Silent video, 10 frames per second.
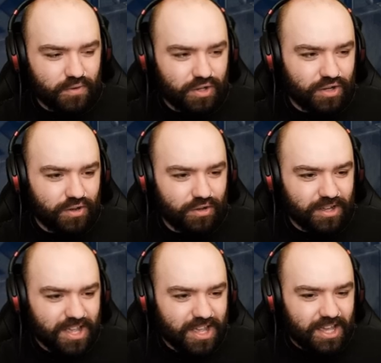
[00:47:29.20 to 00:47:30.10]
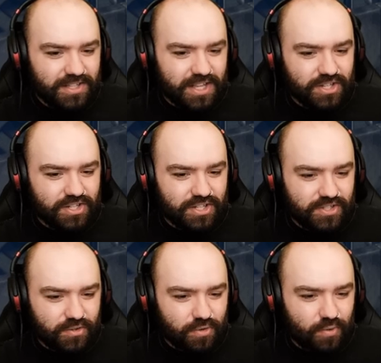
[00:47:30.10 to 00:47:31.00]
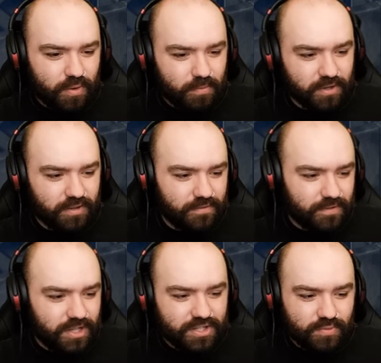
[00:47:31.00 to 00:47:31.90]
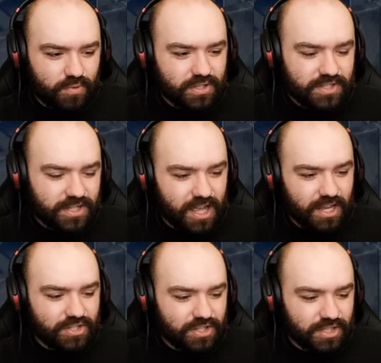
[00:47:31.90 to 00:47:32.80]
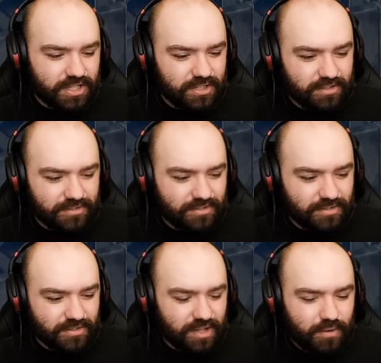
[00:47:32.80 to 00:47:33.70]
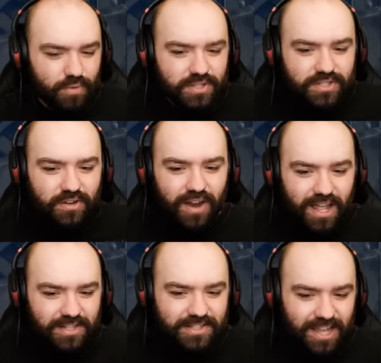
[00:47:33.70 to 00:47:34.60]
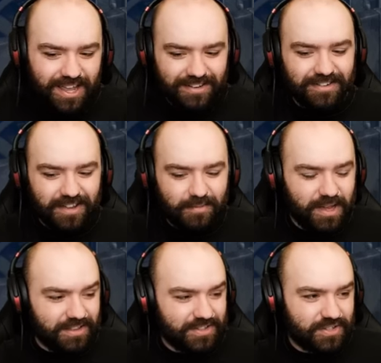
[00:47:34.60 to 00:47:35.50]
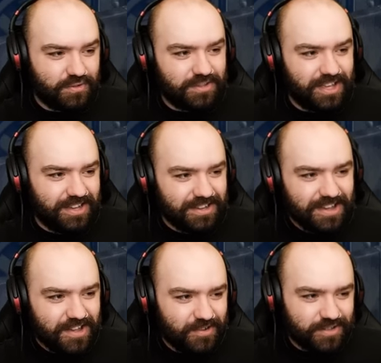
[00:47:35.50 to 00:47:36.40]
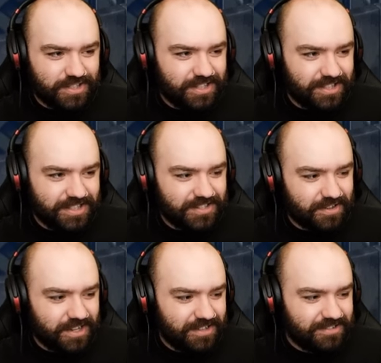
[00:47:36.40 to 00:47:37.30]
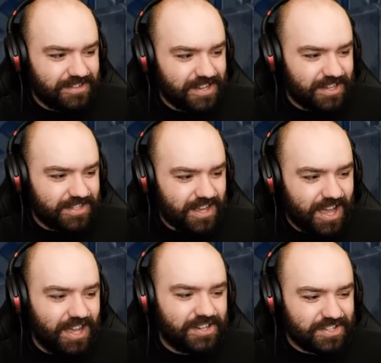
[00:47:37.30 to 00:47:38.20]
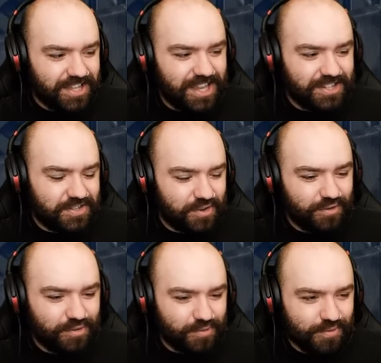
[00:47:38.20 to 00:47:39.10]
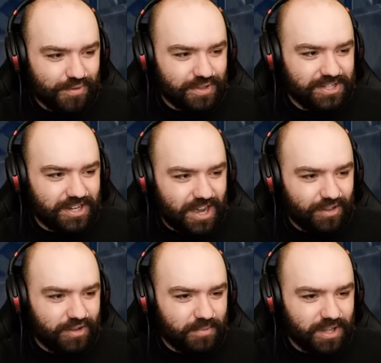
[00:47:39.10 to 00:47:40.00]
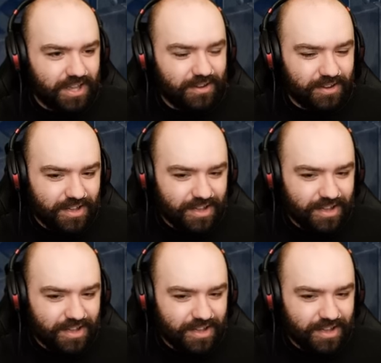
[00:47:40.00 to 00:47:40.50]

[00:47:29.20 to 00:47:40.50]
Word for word: you what you know? He's actually so cooperative. He just wants to actually he wants to grandstand about this whole thing, which I think is great. Because I actually get to go through all the dialogue and be like,